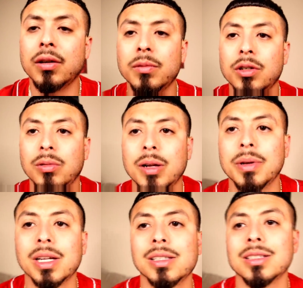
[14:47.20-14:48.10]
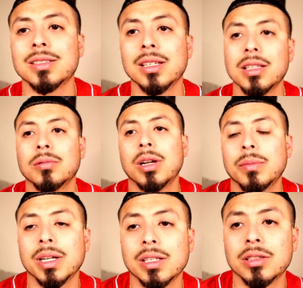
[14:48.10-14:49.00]
You know, right back into selling, right
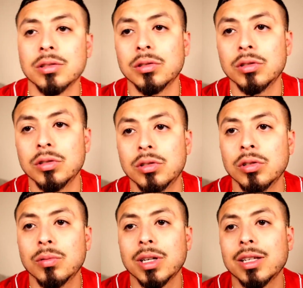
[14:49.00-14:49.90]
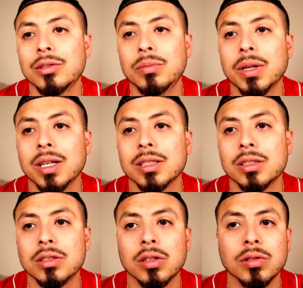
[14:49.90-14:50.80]
back into doing what I do
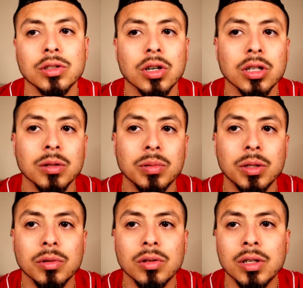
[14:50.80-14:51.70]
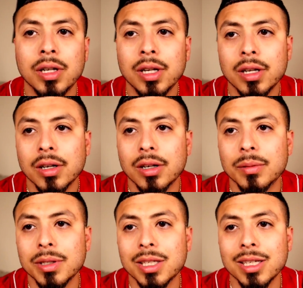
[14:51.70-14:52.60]
best, you know, talking to people
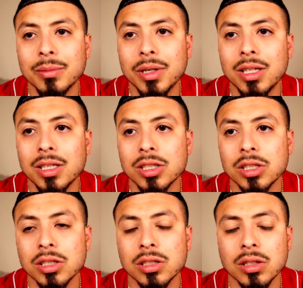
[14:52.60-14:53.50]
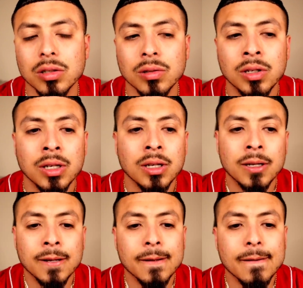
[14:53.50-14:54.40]
and getting money and shit. So,
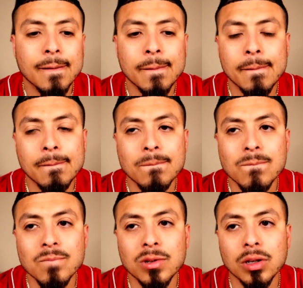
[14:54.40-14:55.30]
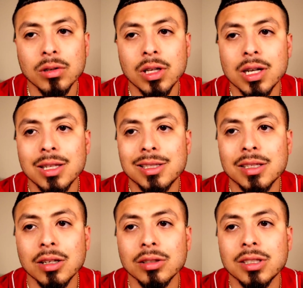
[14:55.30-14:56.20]
you know, luckily
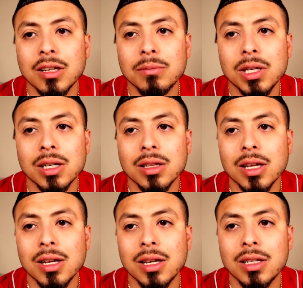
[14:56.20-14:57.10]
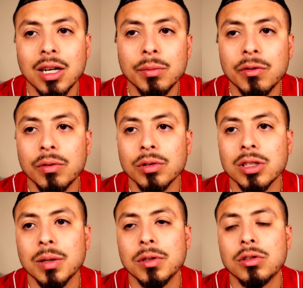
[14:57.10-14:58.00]
sales saved me out of that, and now I'm a
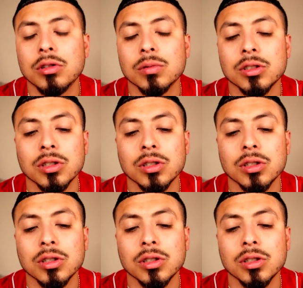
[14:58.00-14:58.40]
full-time YouTuber.